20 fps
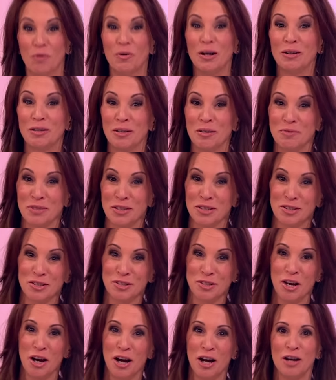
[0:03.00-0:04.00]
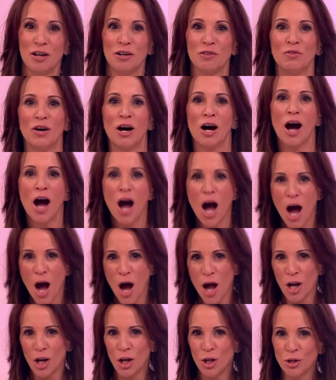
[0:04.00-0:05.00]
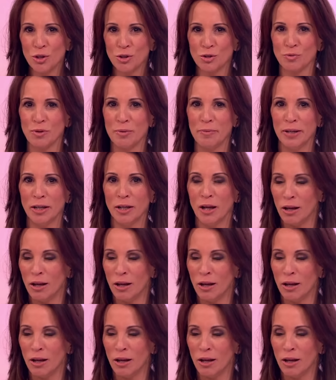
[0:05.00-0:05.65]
Welcome to the start of our Loose Women